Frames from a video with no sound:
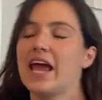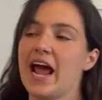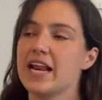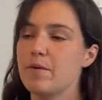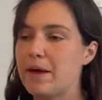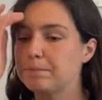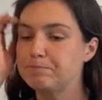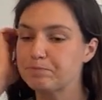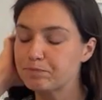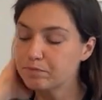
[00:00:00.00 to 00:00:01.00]
Anyway,
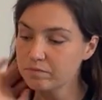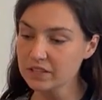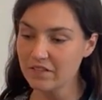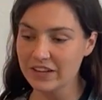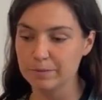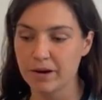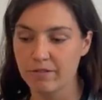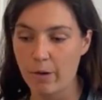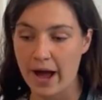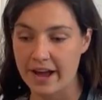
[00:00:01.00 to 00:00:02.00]
that's part of
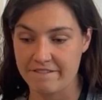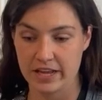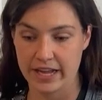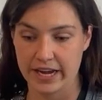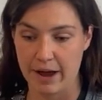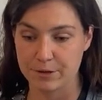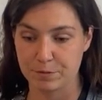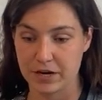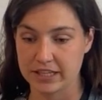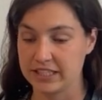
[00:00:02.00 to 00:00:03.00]
why I feel like I was
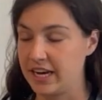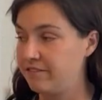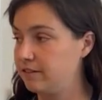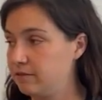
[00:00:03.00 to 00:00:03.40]
productive.